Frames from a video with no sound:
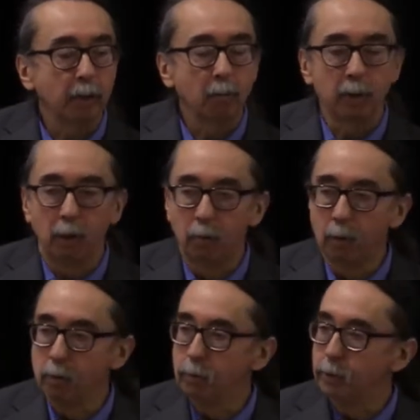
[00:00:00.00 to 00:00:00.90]
There were no
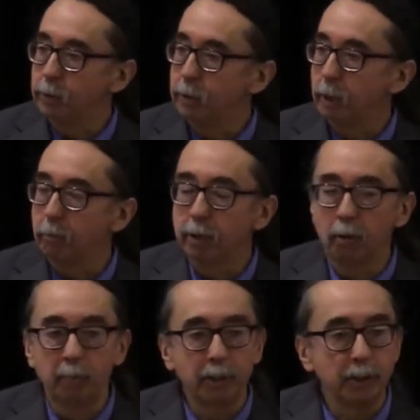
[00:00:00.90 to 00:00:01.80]
roads, there were
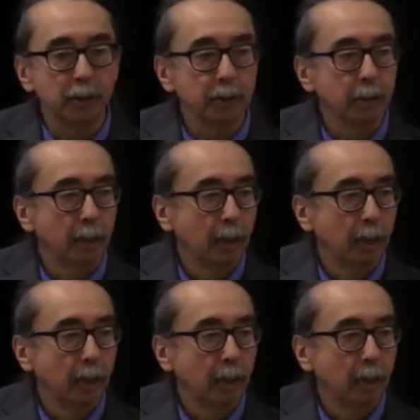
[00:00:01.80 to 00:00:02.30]
no bridges,